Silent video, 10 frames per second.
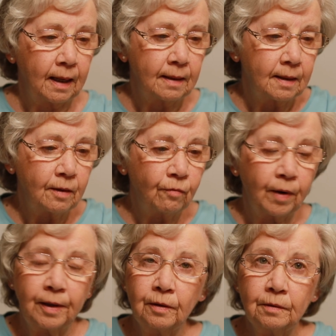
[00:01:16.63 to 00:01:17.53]
And then the
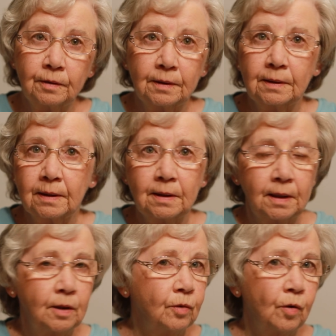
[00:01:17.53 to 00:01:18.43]
writer just
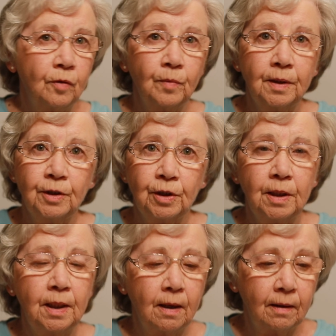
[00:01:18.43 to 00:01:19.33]
continued on with the
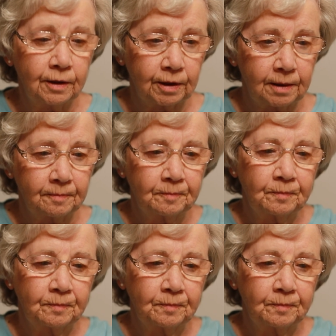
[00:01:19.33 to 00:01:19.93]
genealogy.